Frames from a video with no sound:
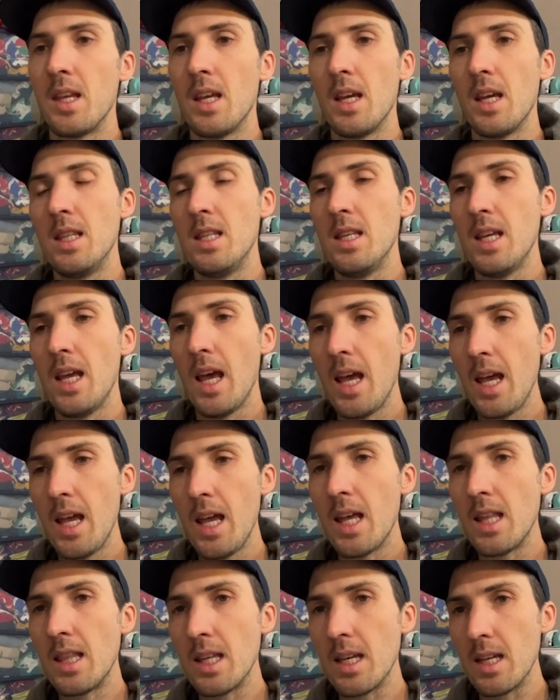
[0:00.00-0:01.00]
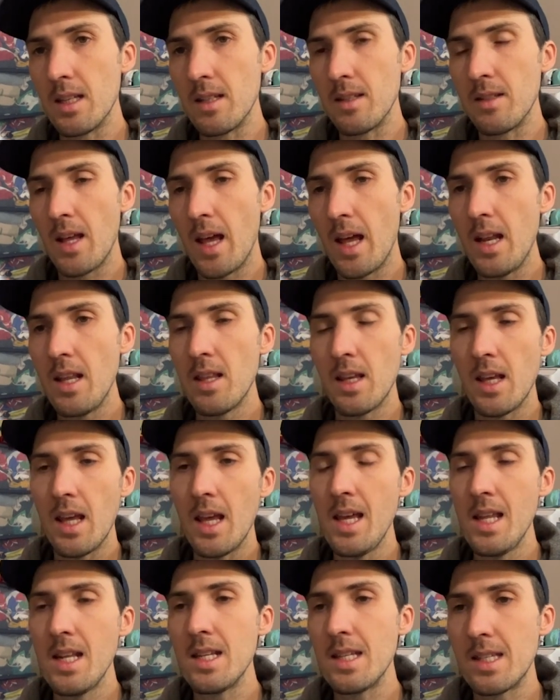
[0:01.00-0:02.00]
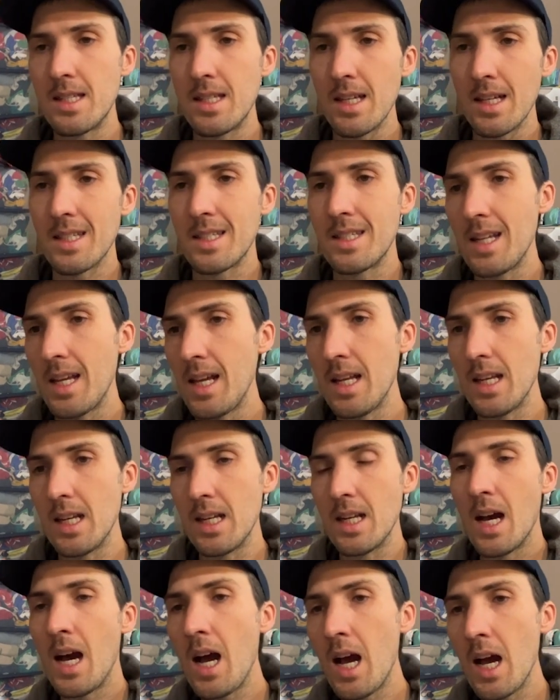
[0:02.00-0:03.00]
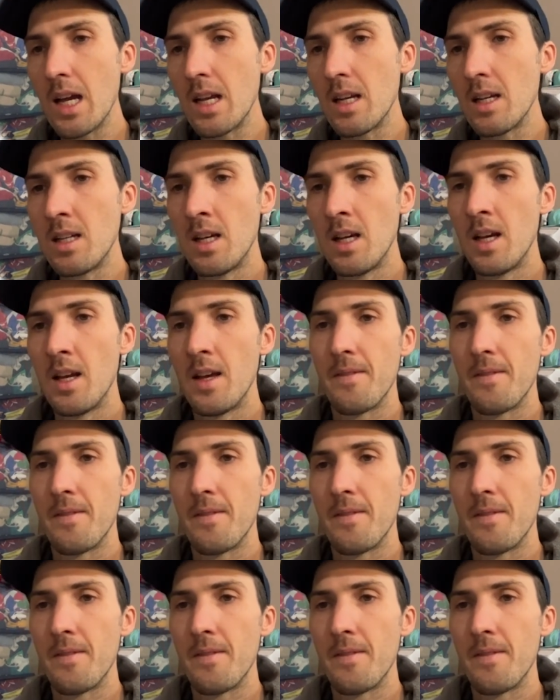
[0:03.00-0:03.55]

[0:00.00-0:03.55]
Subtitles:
anything 86 to 89,